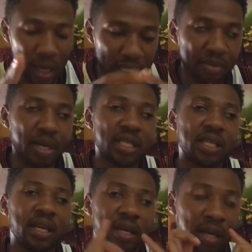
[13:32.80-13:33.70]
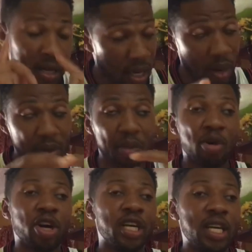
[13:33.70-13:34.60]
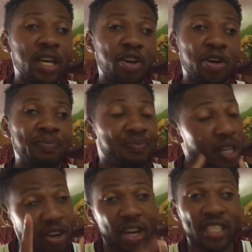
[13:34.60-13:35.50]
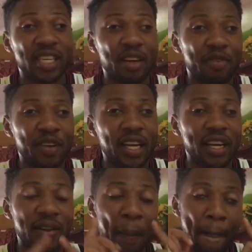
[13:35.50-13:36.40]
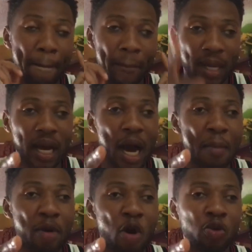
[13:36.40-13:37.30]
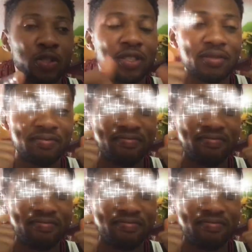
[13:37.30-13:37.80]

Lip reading: as me I say, I'm your boy Diego, the cross-eyed villain. I'm out.